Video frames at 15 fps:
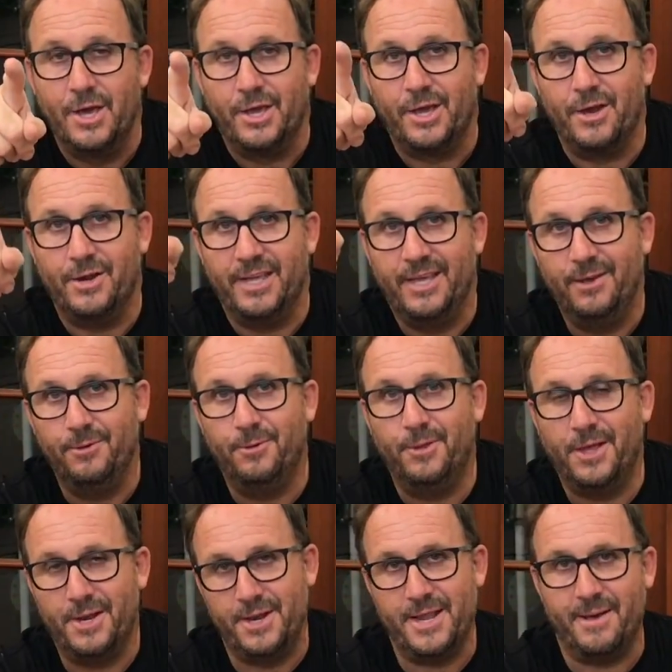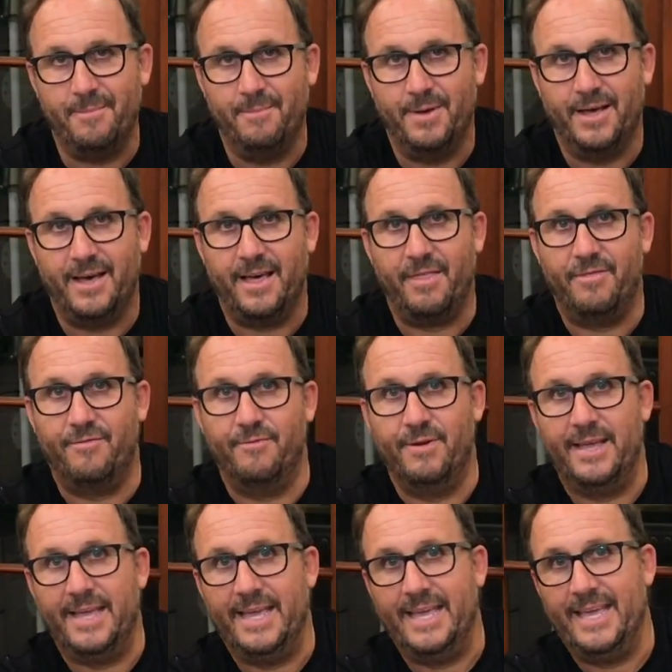Go to hill number
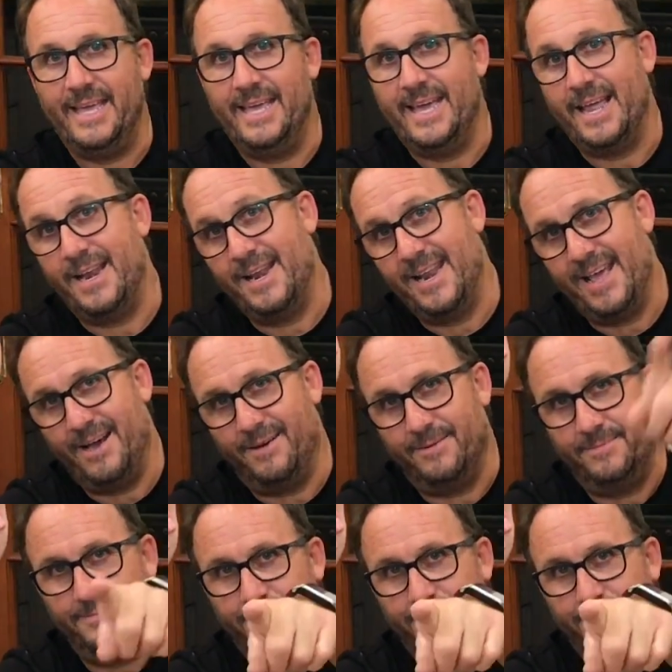3 now.